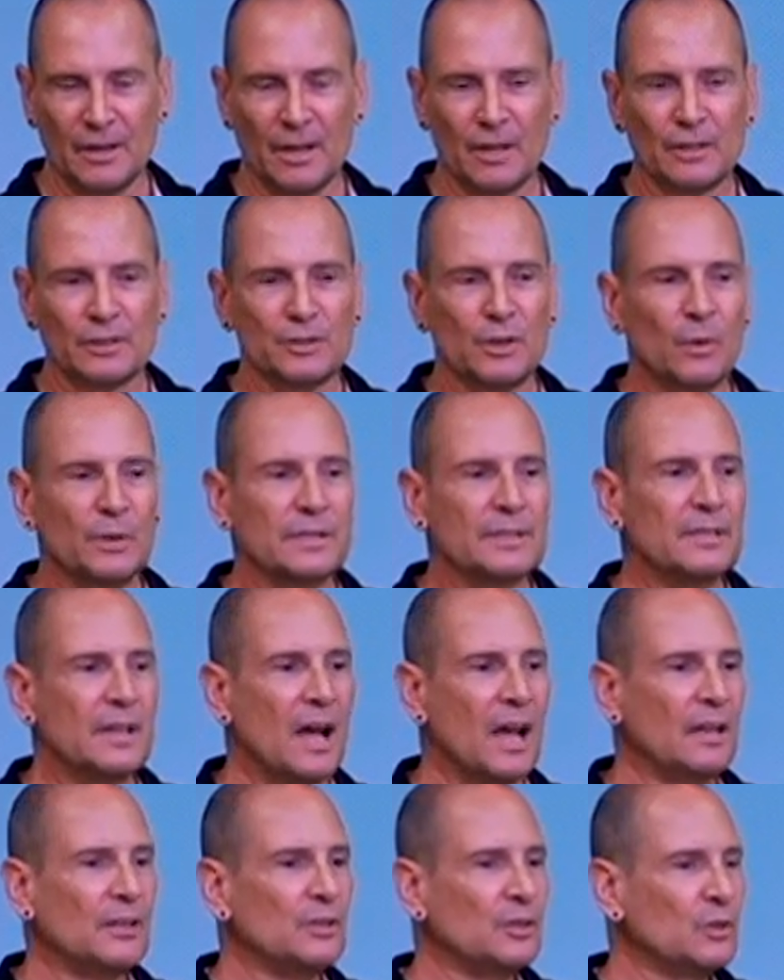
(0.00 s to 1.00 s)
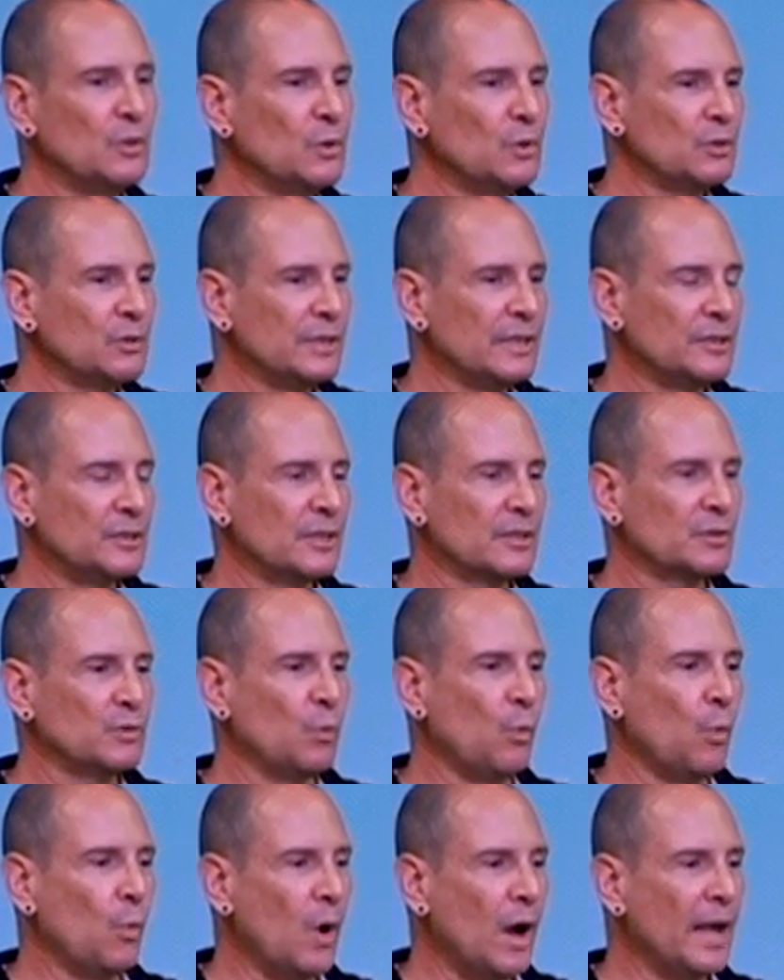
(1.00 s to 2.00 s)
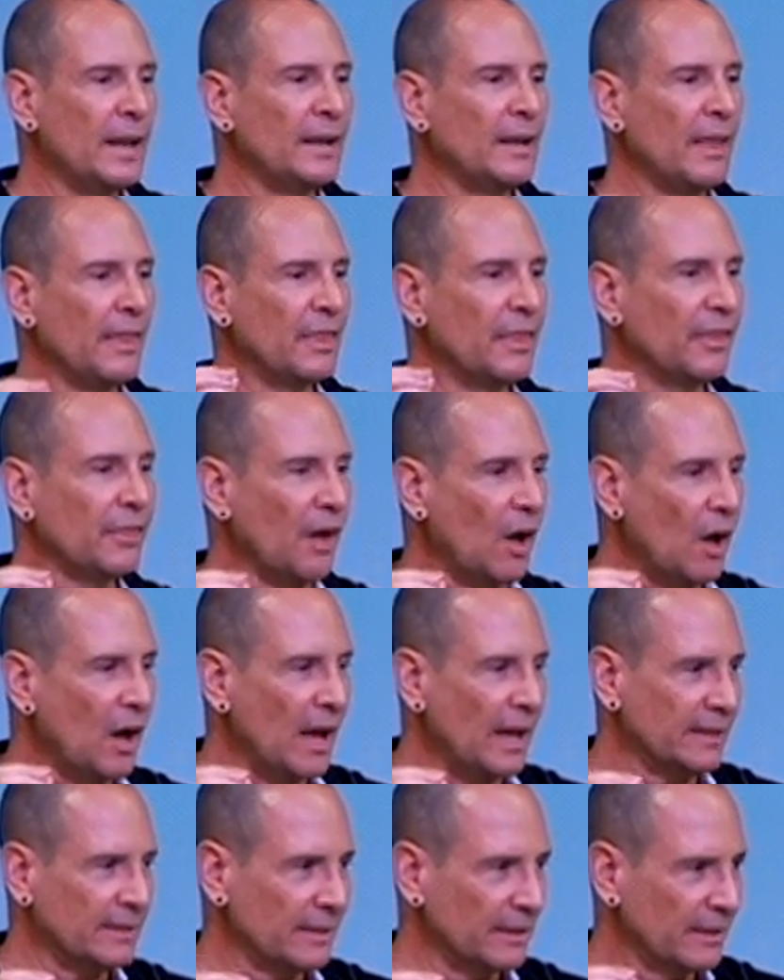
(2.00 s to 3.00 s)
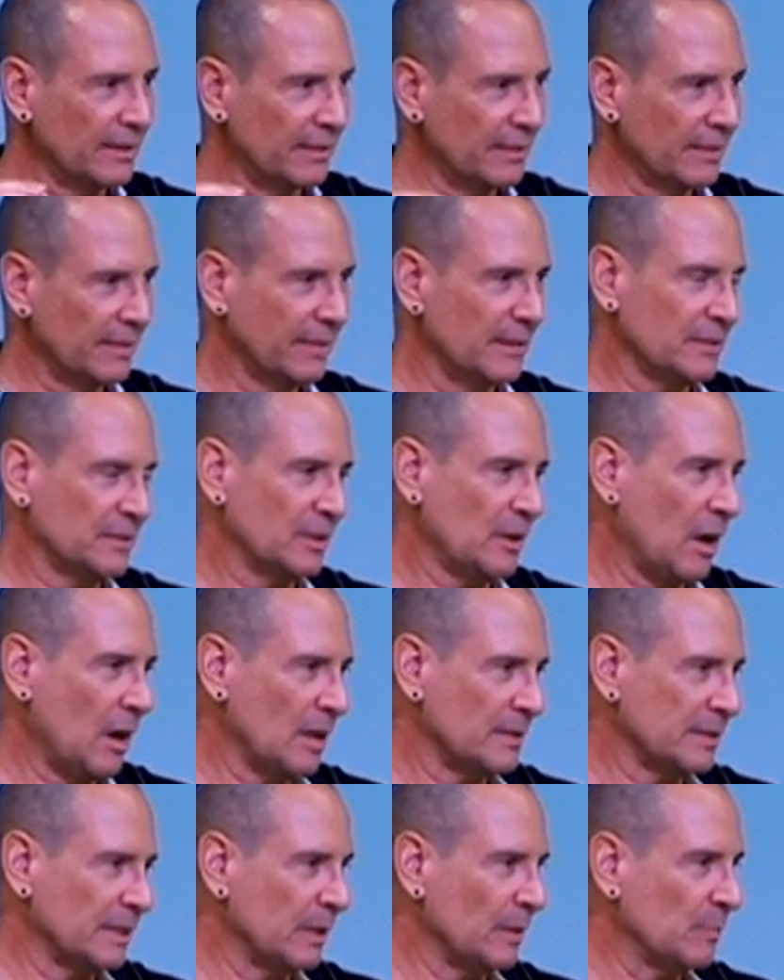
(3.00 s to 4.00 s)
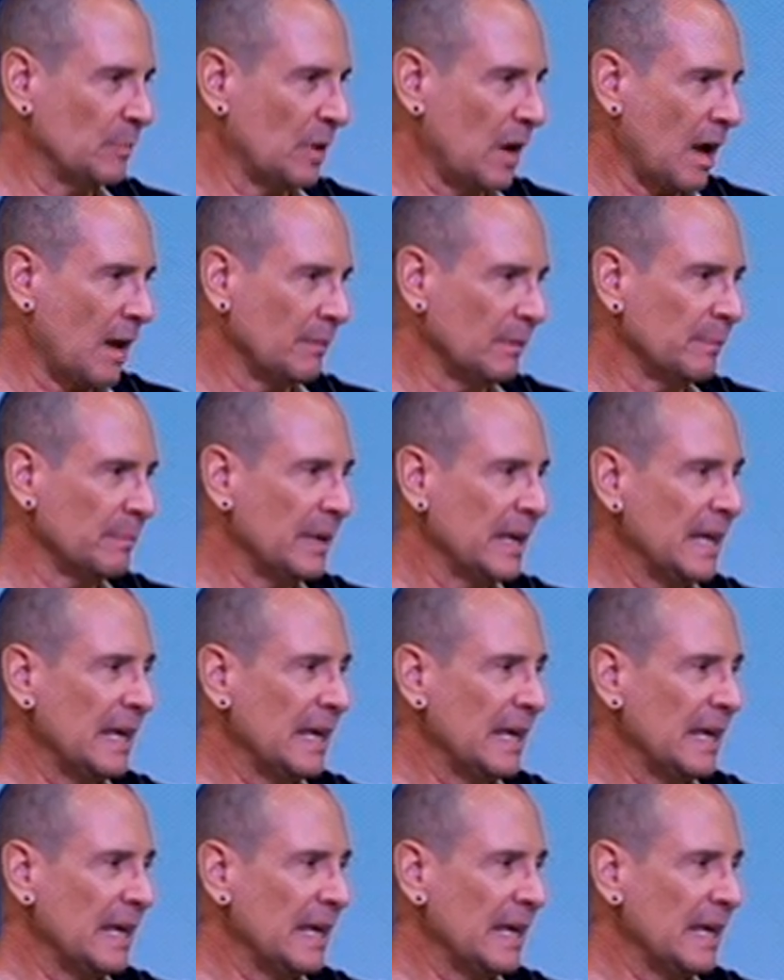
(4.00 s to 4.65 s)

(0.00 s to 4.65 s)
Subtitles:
So it's not usually just one thought that's causing a problem.